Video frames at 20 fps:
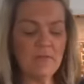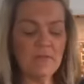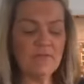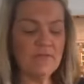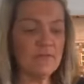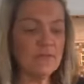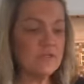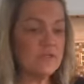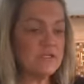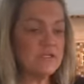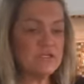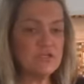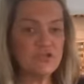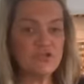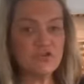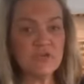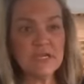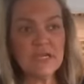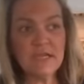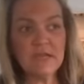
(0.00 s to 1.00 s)
For this
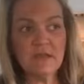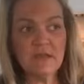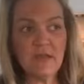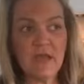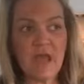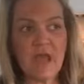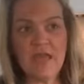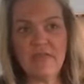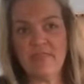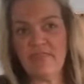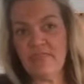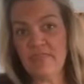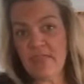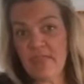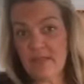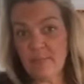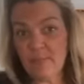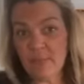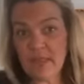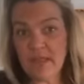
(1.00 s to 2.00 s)
drink, I
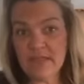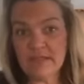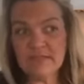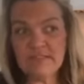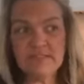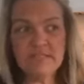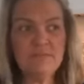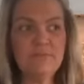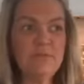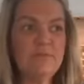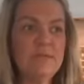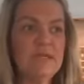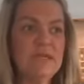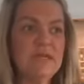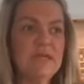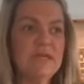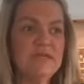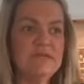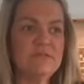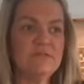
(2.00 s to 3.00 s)
think black tea would be
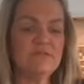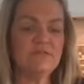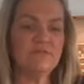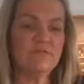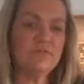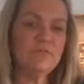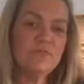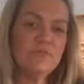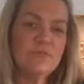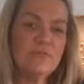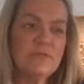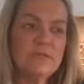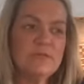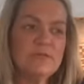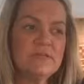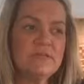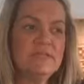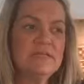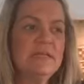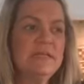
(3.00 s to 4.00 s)
nice, a
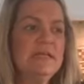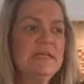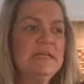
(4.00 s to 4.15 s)
rooibos,